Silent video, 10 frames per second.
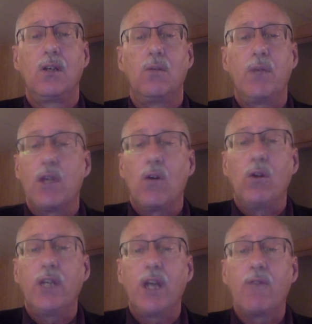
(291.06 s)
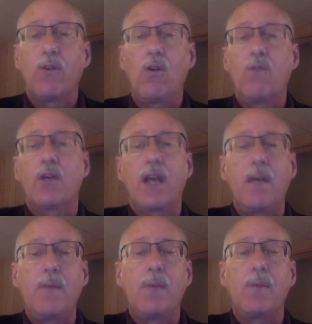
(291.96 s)
We can only
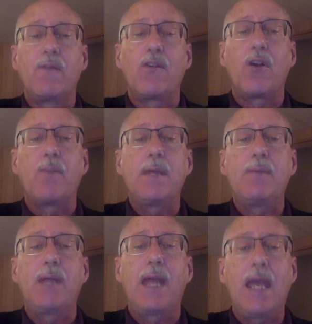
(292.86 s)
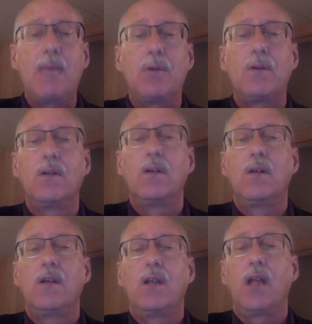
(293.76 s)
overcome them if there are people able
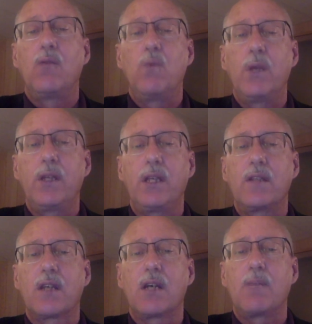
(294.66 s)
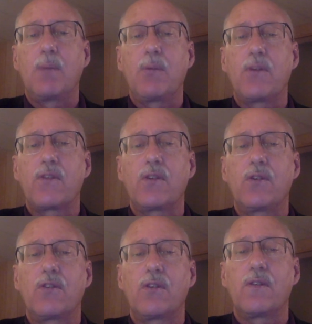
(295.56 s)
and willing to come up with
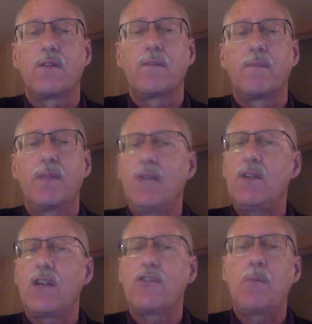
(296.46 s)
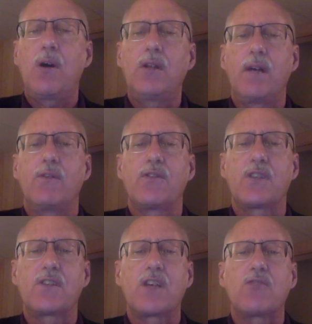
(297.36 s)
solutions. Even on a small level,
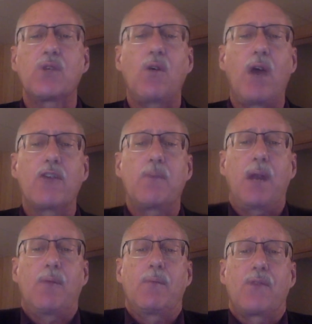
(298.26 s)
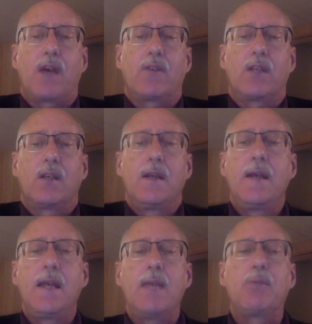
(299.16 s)
success requires problem solving.
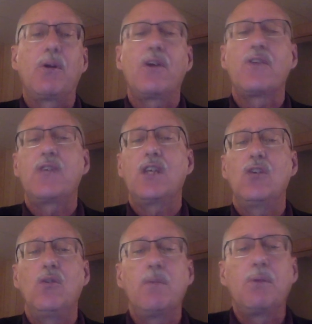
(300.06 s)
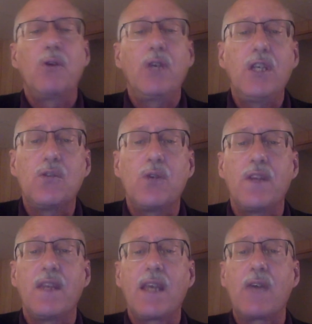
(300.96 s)
Employers seek new employees who can
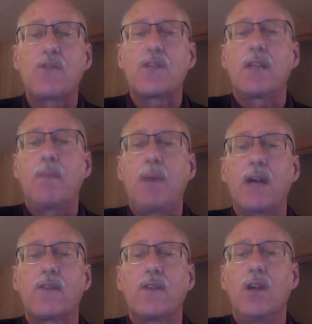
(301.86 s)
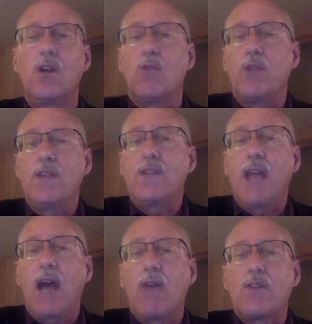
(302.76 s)
think outside the box, reason
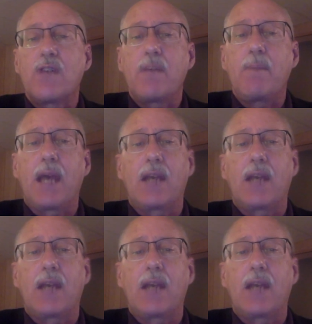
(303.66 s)
out a setback,